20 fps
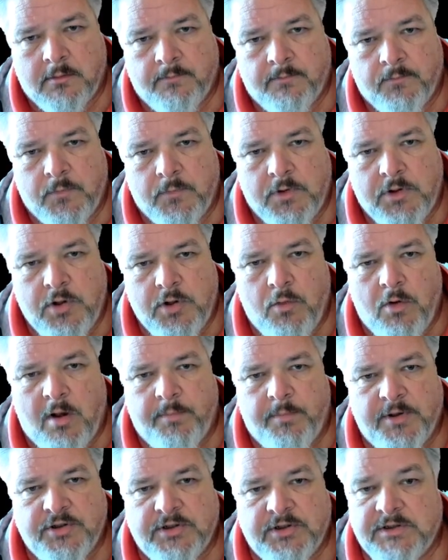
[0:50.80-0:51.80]

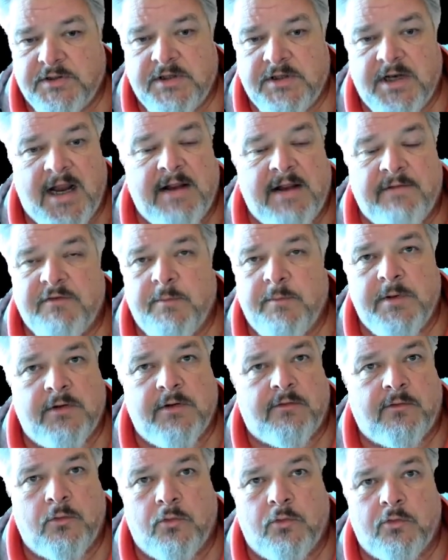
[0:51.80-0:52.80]
QRPG. It doesn't have to be a
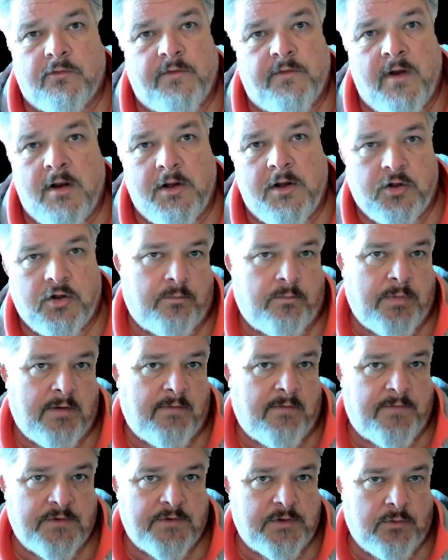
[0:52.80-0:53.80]
source file. It could be a
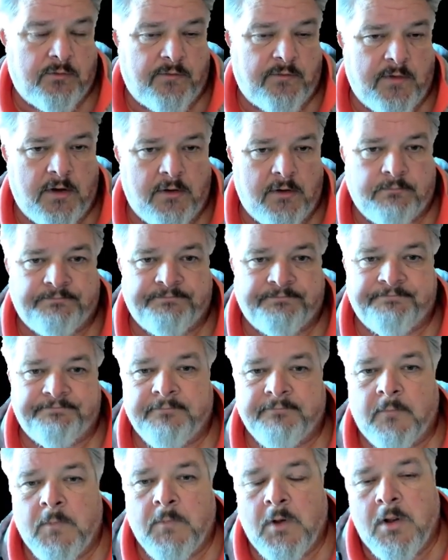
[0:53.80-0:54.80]
physical file.
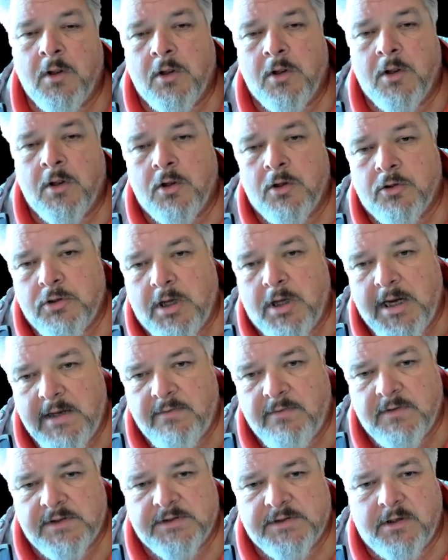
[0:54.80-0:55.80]

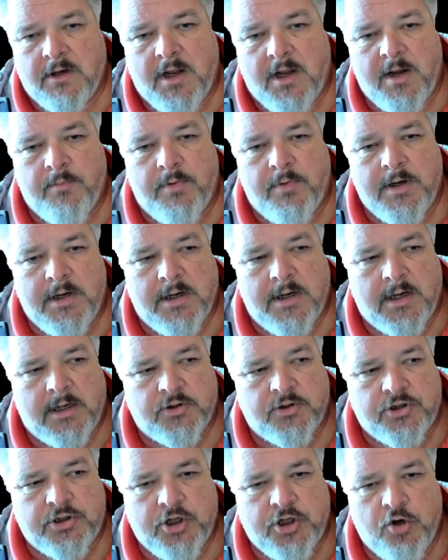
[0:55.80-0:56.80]
In this library,
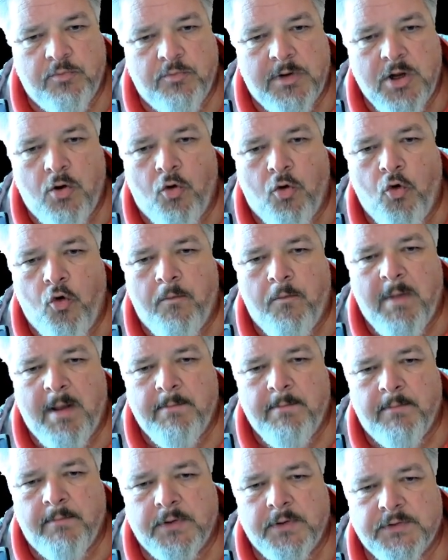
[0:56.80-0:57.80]
and show me all
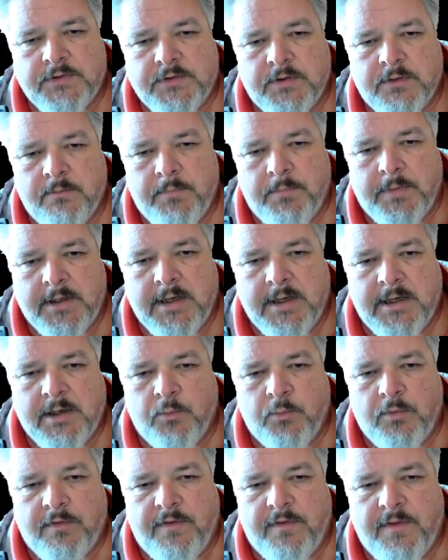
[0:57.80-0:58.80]
members
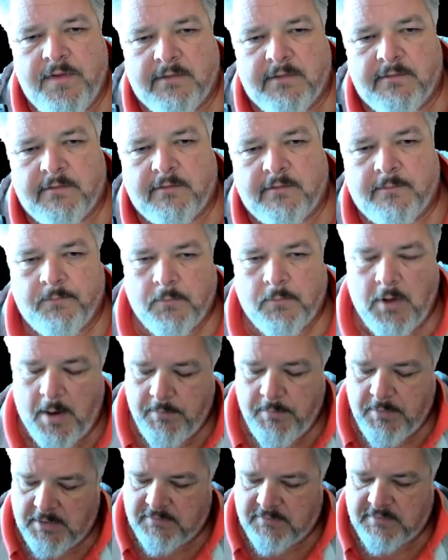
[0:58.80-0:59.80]
beginning with this.
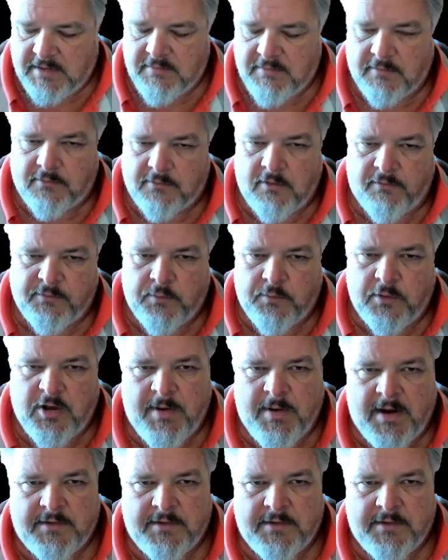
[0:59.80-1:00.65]
I'm going to take this off so we go back to